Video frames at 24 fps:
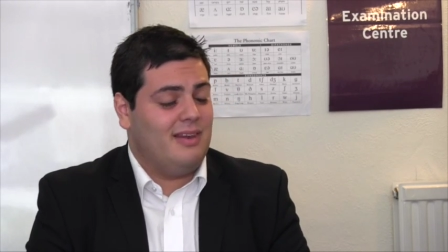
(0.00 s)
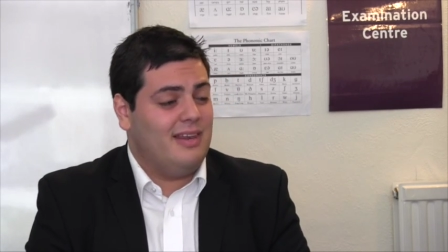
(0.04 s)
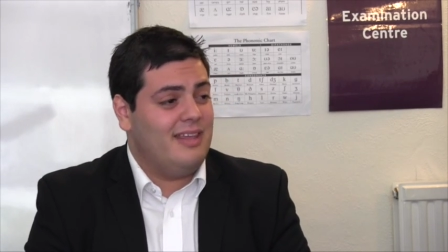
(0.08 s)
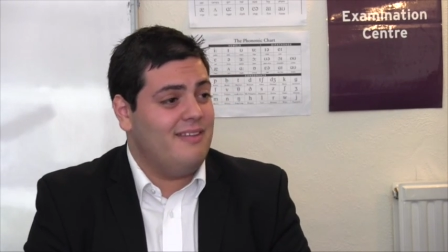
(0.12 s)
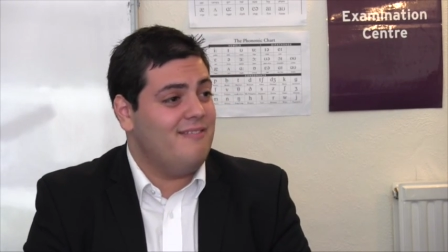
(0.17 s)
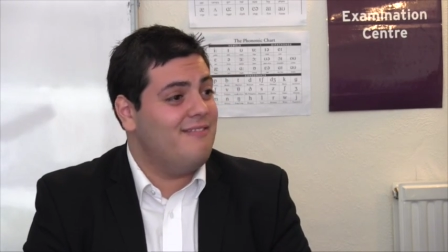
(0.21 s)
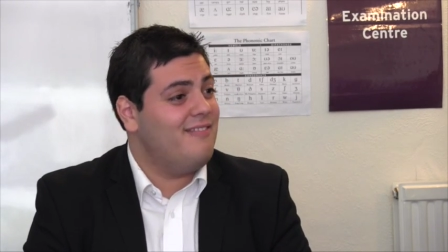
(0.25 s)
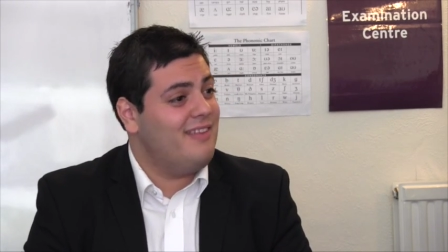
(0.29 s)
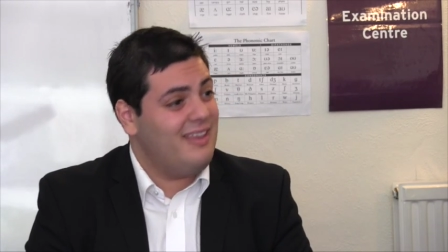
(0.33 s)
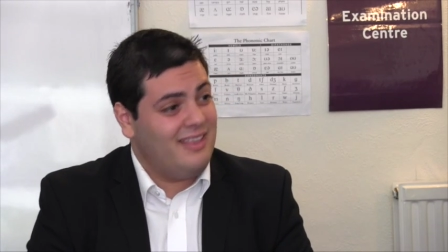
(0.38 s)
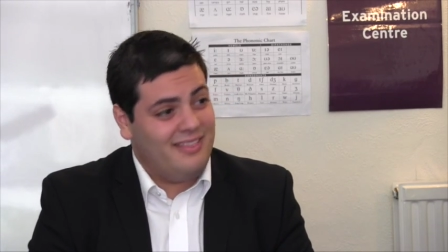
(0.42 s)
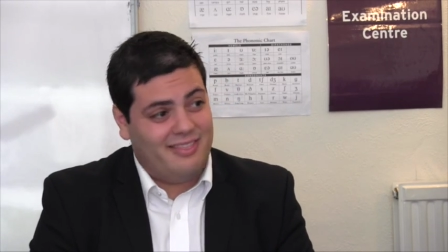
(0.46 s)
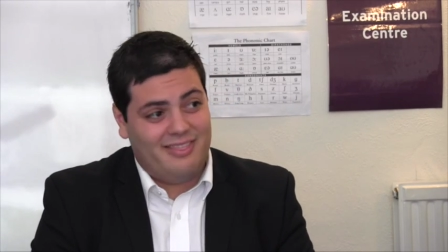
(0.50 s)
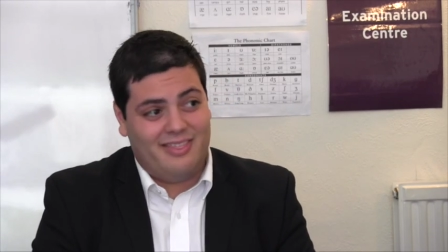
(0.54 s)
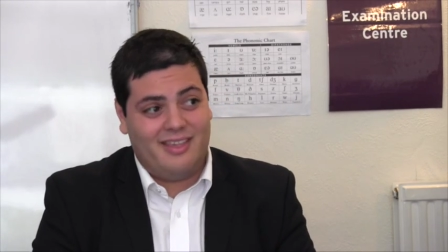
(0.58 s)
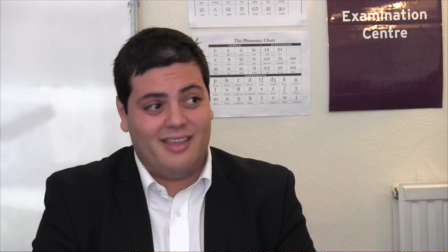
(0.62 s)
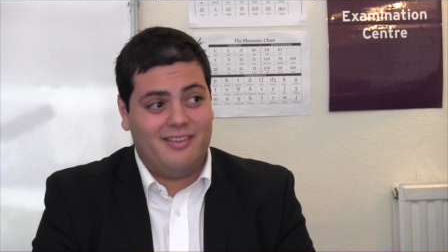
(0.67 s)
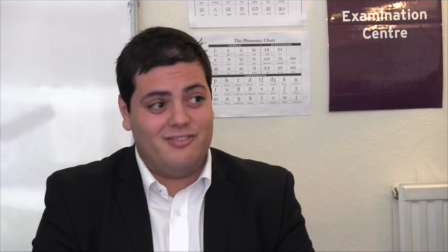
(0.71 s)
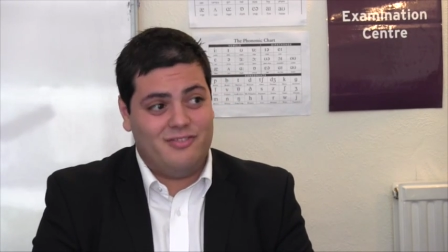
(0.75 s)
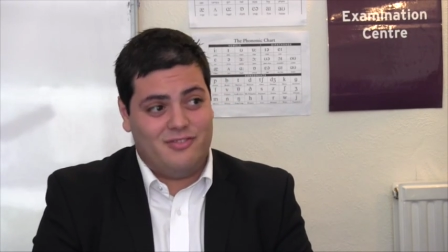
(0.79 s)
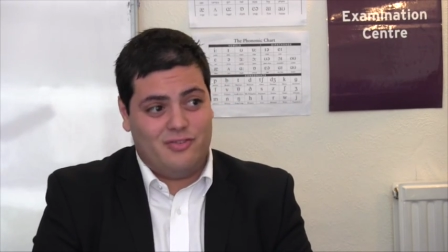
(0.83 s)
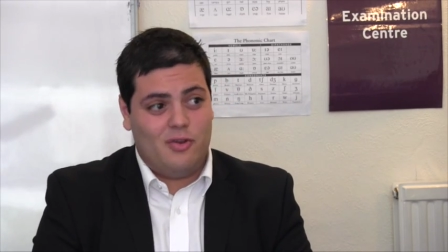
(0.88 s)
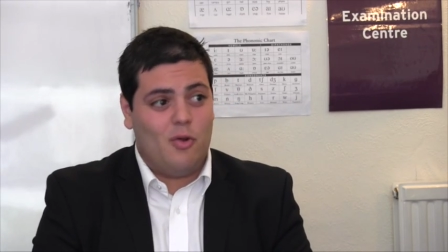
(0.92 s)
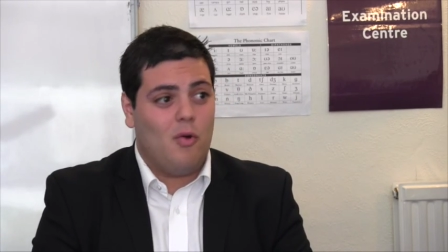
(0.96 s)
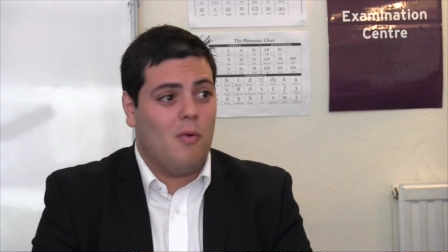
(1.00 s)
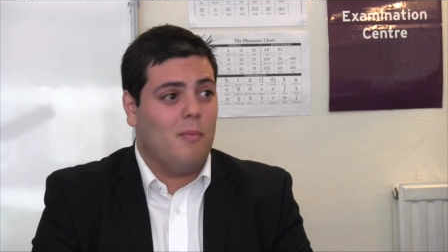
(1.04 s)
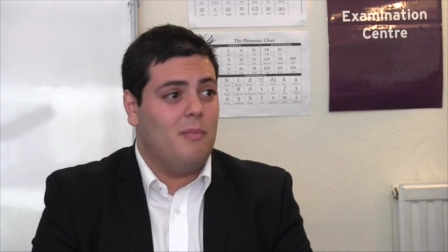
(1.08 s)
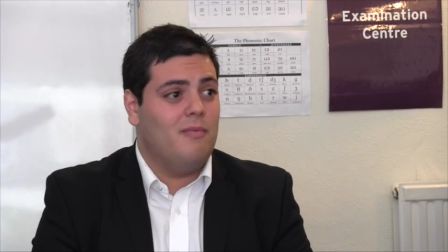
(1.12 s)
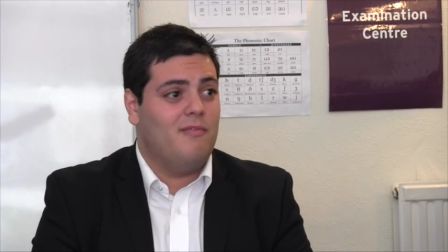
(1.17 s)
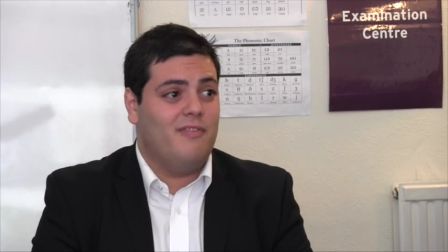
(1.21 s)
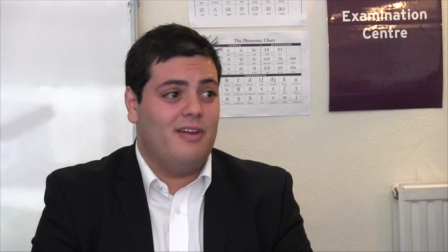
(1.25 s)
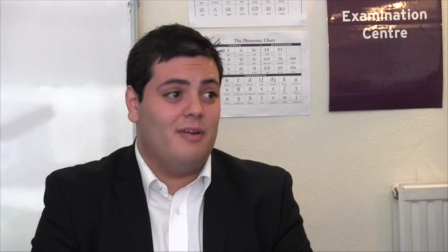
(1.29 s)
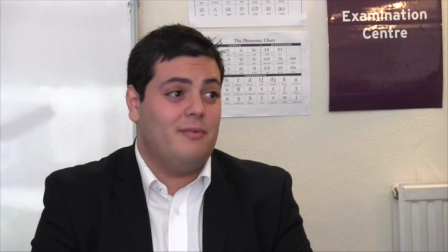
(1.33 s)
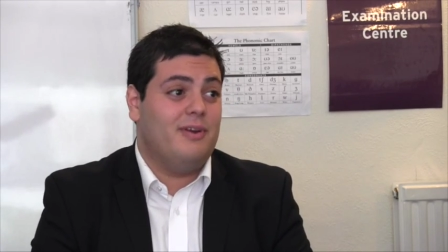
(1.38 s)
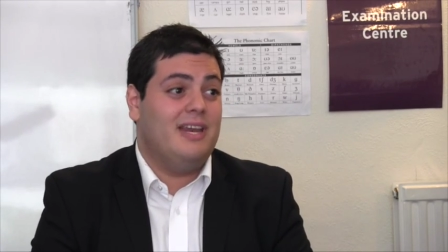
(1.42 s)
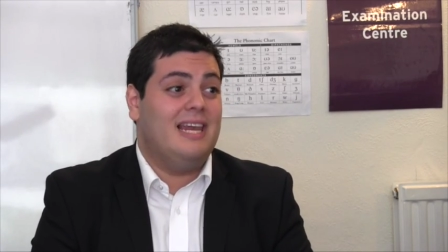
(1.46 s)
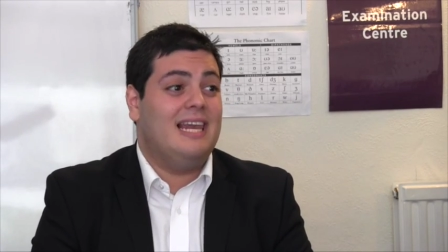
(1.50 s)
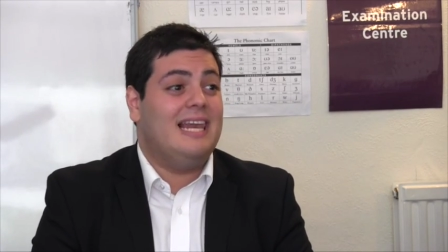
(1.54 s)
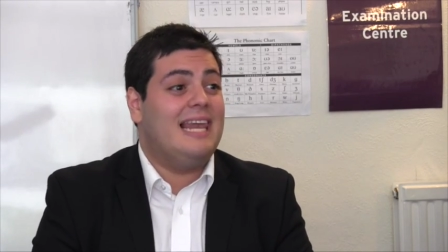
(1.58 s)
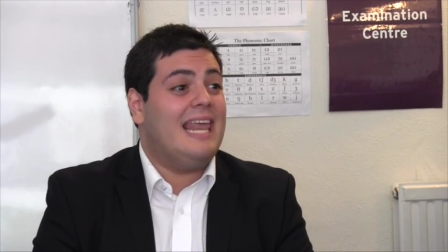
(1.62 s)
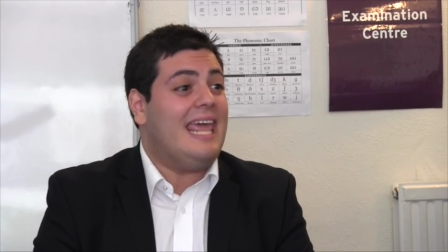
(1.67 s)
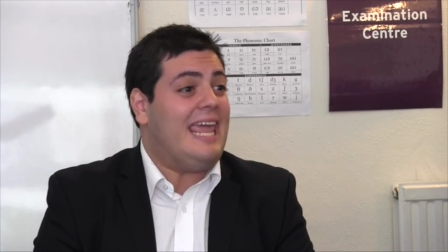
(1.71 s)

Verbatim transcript: leaving the job very